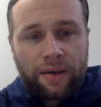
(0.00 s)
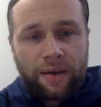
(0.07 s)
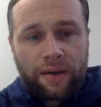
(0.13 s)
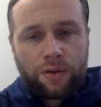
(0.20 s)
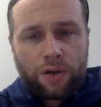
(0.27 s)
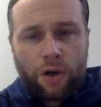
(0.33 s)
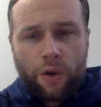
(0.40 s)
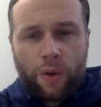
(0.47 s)

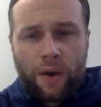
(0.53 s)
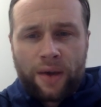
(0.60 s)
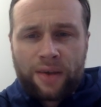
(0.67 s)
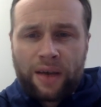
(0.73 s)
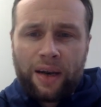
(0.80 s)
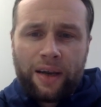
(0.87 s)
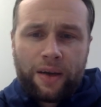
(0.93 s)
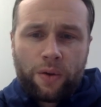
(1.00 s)
So
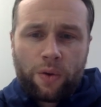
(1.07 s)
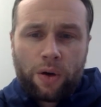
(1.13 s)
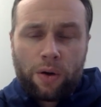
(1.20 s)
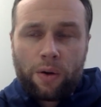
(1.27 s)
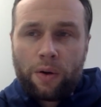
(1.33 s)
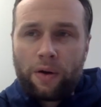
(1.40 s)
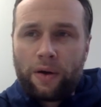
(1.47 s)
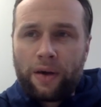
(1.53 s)
it's a little
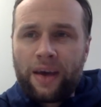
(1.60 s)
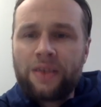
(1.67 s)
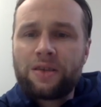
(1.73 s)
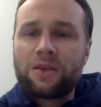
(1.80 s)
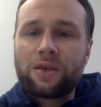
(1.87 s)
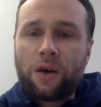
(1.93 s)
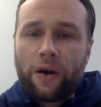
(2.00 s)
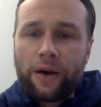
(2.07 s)

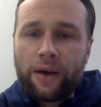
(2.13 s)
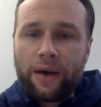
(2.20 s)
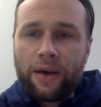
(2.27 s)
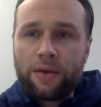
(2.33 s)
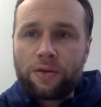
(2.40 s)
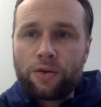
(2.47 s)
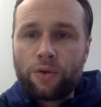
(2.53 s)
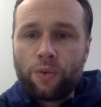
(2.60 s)
insight
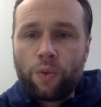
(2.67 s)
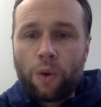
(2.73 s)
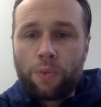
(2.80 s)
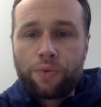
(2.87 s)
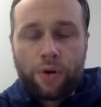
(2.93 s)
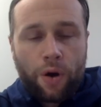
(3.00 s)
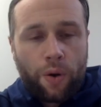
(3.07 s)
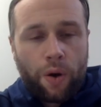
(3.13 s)
into
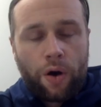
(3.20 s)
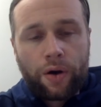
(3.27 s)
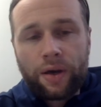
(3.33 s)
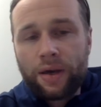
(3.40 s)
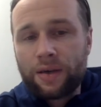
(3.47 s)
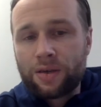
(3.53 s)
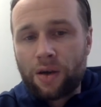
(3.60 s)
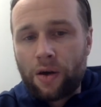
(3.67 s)
what pro
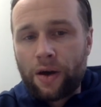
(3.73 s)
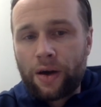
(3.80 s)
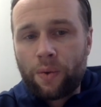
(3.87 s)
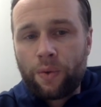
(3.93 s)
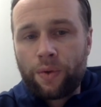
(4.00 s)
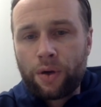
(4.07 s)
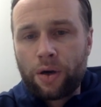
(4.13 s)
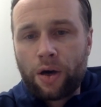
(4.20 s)
hockey is
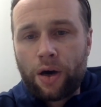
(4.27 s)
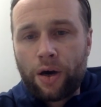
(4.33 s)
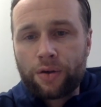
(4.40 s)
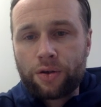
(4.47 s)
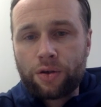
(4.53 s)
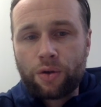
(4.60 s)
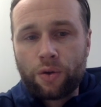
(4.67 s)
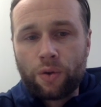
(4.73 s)
like with
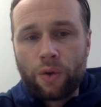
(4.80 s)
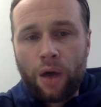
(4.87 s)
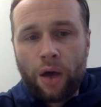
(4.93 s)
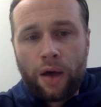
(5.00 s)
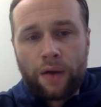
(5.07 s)
regards to